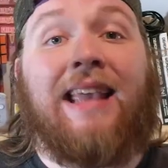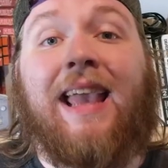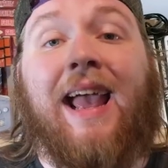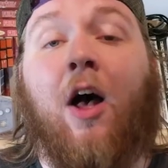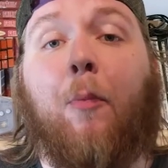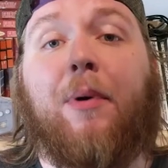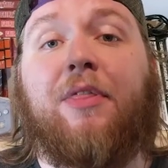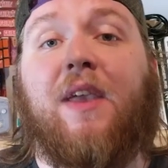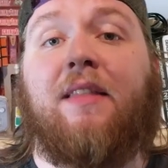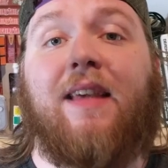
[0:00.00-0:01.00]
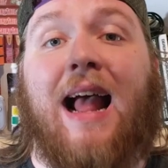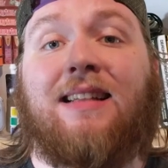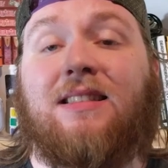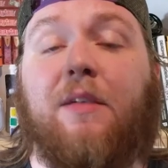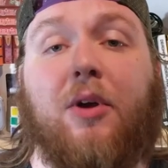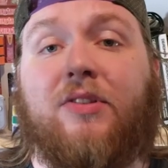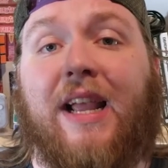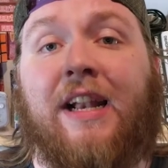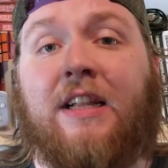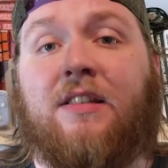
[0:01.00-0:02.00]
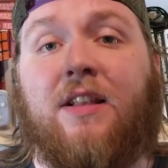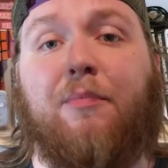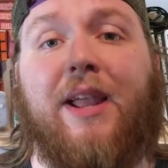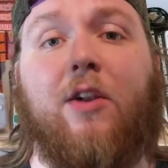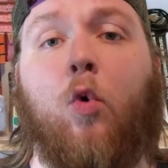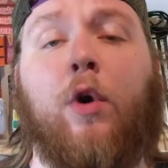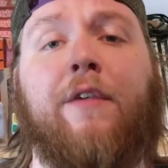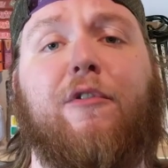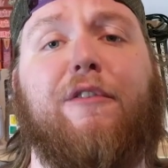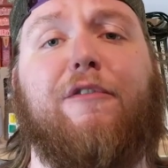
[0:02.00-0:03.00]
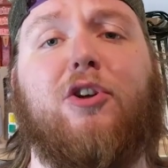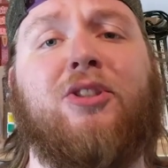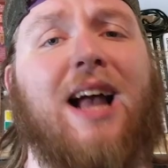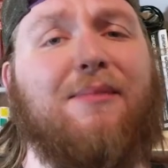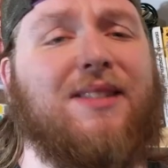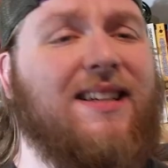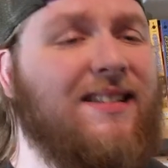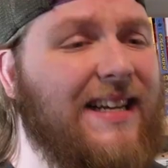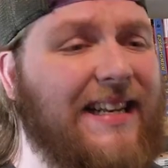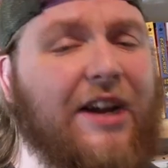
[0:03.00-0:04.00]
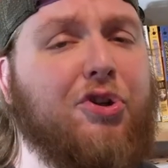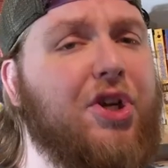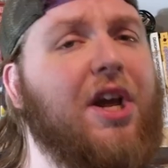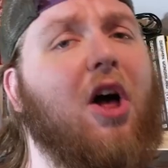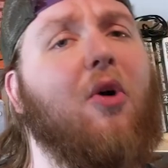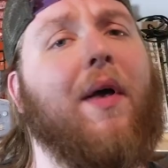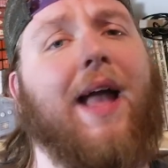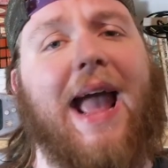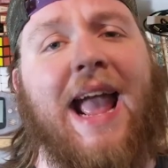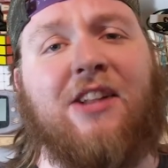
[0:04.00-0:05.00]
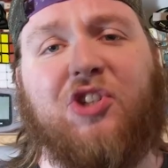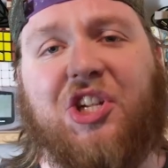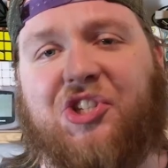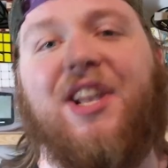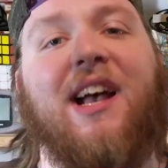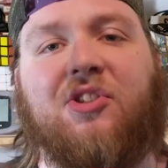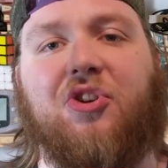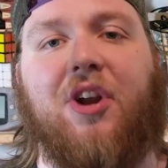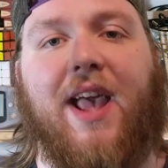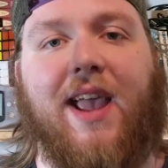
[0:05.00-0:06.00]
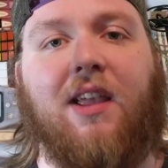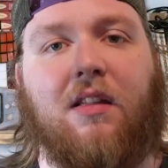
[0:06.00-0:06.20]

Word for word: I can't help but think that I simultaneously played Ori for the first time 16 years ago and just yesterday.